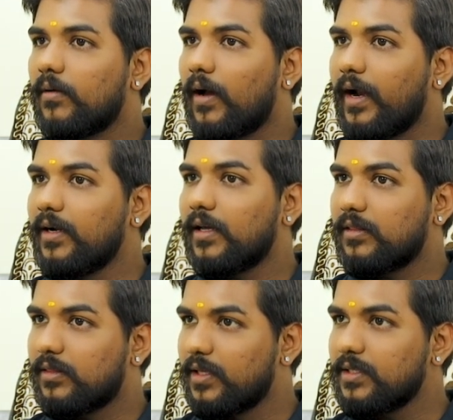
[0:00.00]

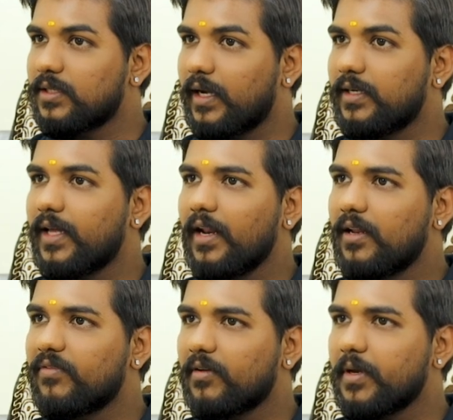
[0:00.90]
And this entire
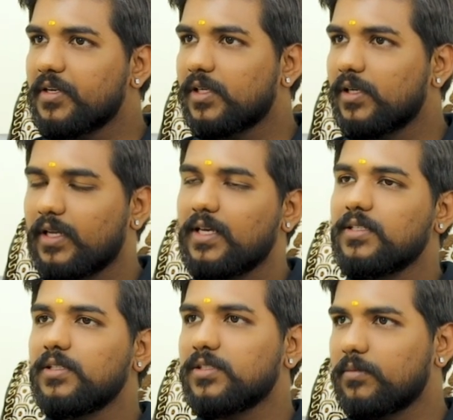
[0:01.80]
information is
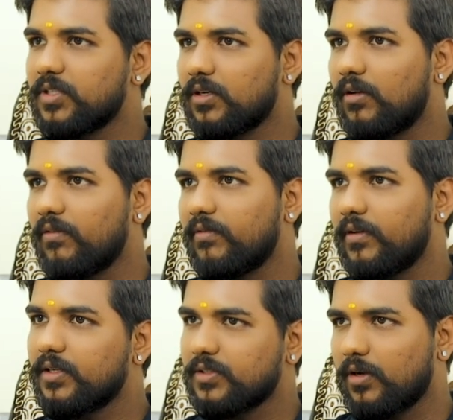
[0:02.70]
in the subject of
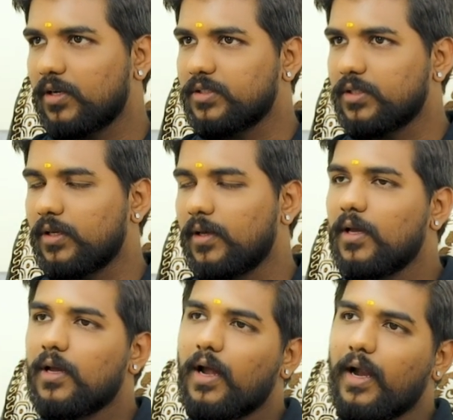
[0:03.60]
astrology.
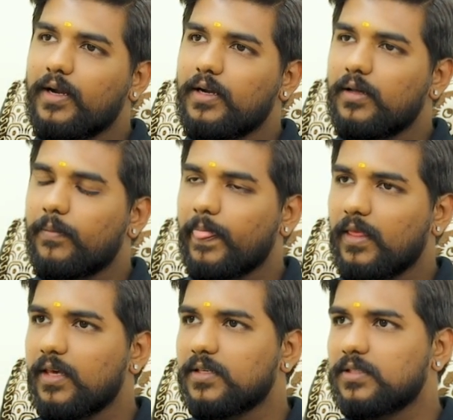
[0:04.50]
And
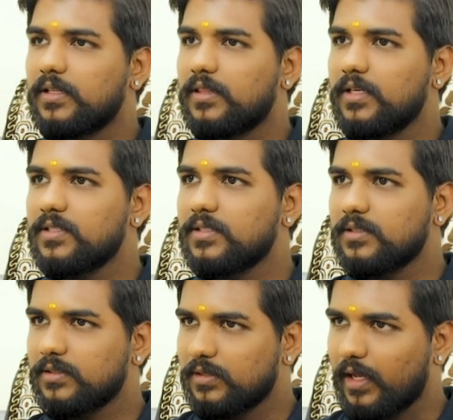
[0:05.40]
yes,
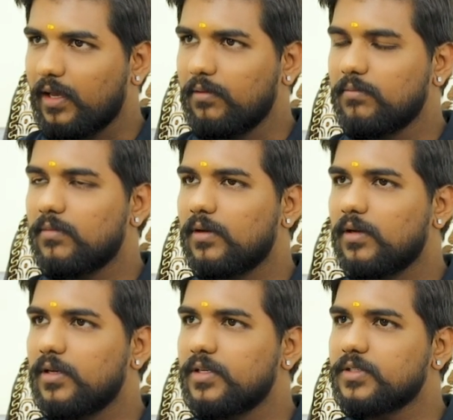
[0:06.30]
this time
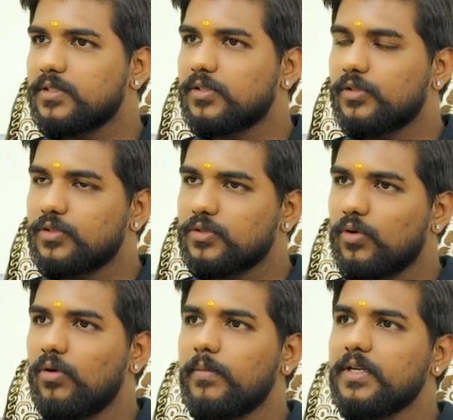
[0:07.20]
is
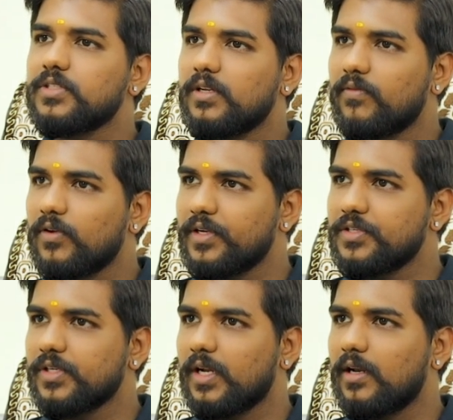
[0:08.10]
so much
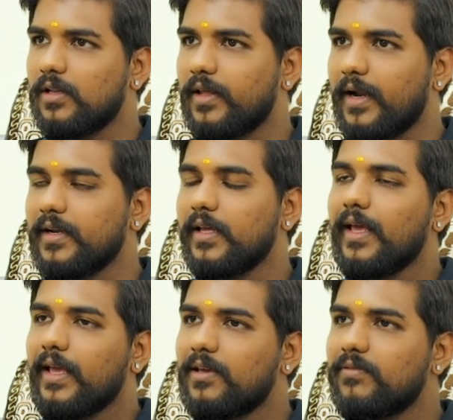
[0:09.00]
influential that
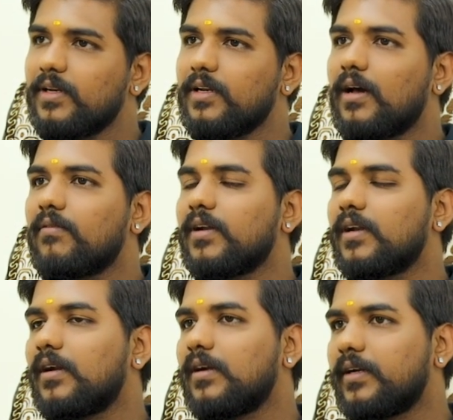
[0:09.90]
even
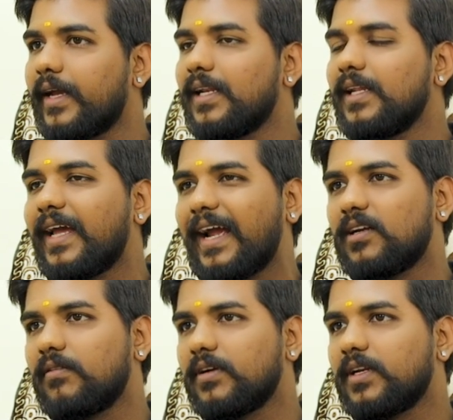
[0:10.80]
our daily
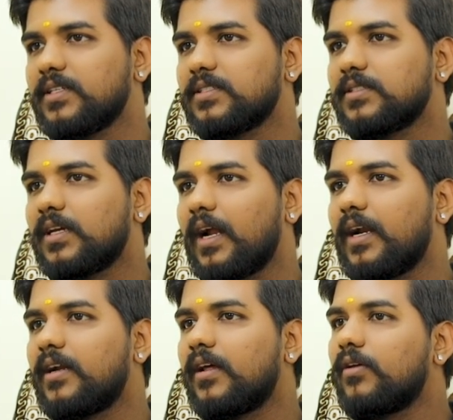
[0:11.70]
activities
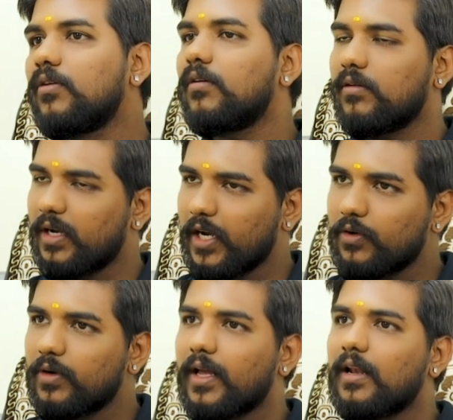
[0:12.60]
and, you know,
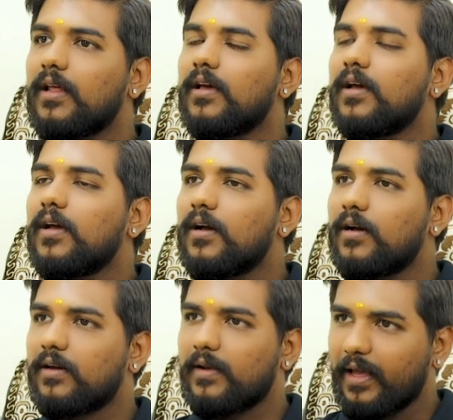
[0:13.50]
day-to-day
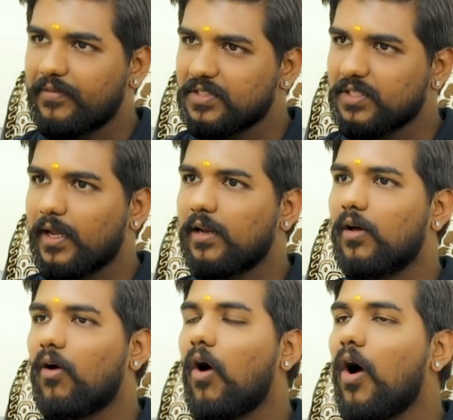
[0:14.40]
lifestyle,
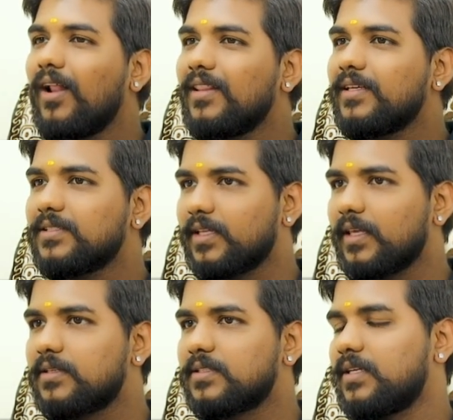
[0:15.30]
all these
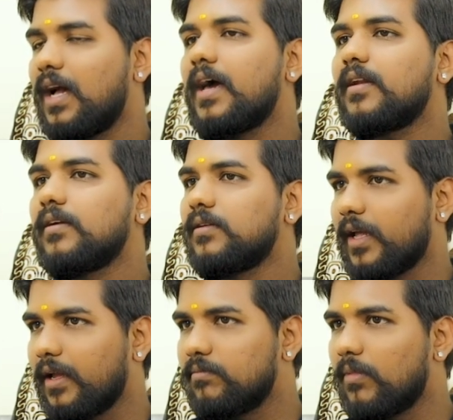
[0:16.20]
things are
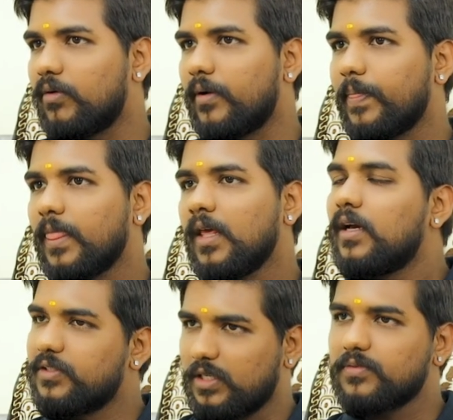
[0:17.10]
time-bound.
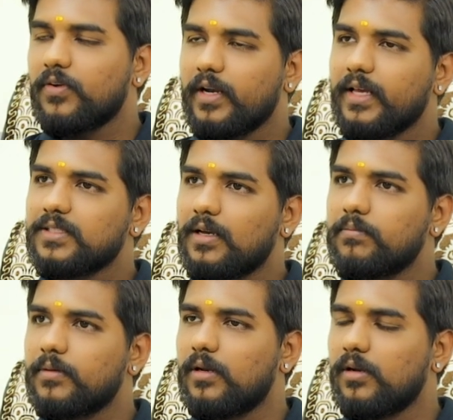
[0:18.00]
Just for an
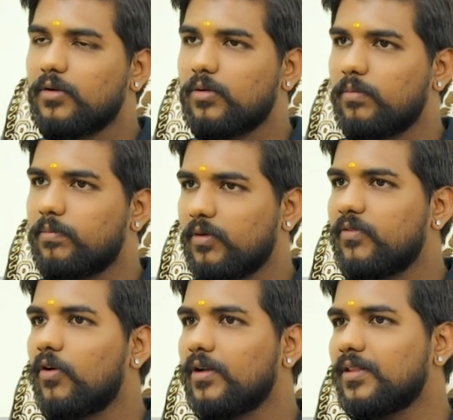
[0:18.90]
example, to put
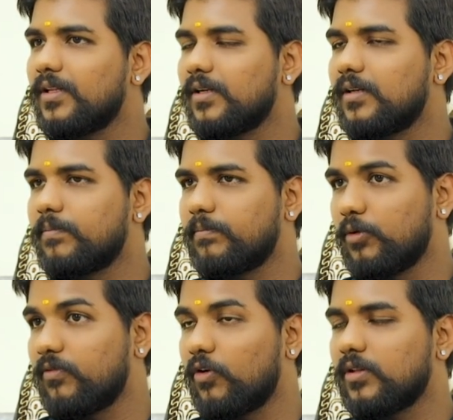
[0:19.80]

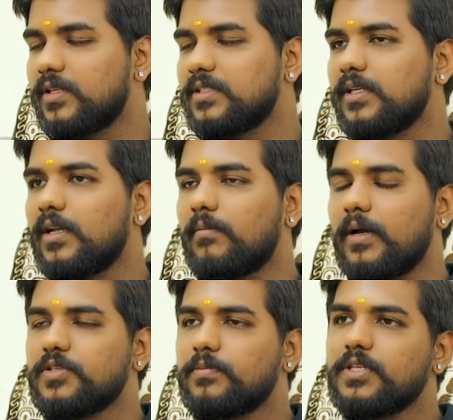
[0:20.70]
forth this in a
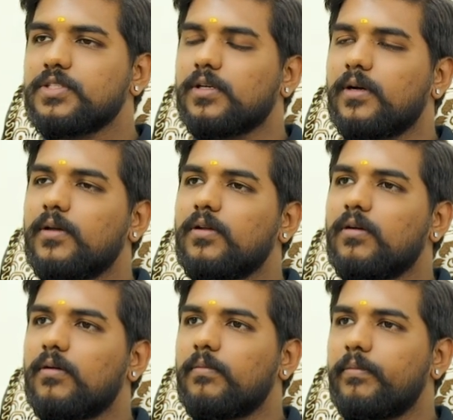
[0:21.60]
much, you
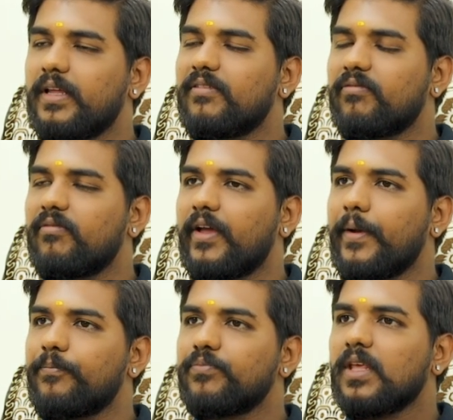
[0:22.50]
know, brief
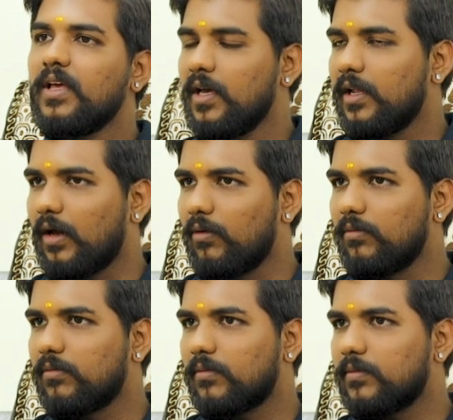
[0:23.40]
way.
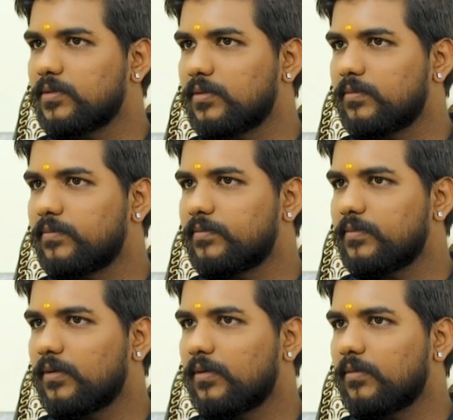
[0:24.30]
Now,
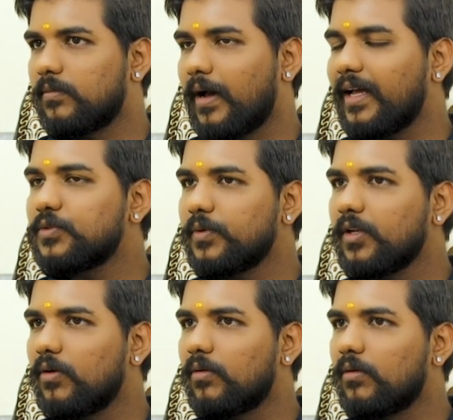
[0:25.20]
as we
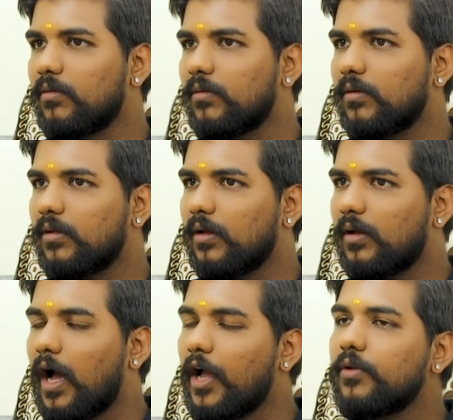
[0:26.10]
know,
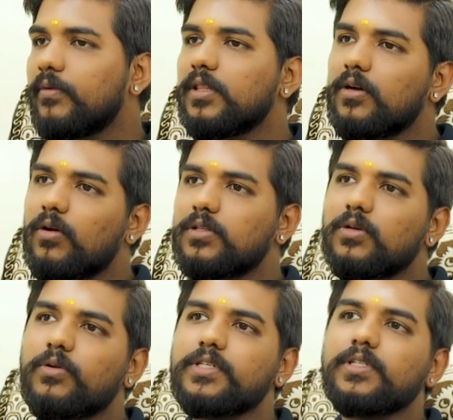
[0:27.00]
Ayurveda
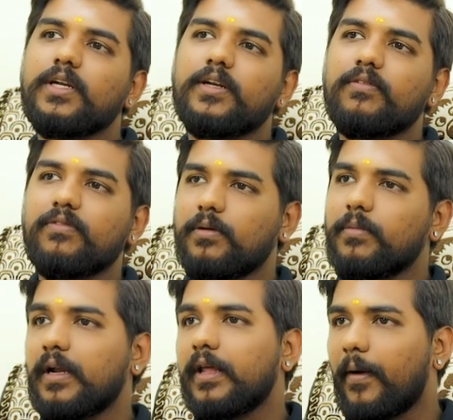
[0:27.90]
also originated
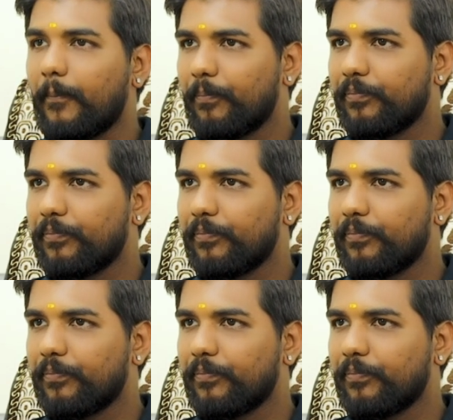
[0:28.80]
from India.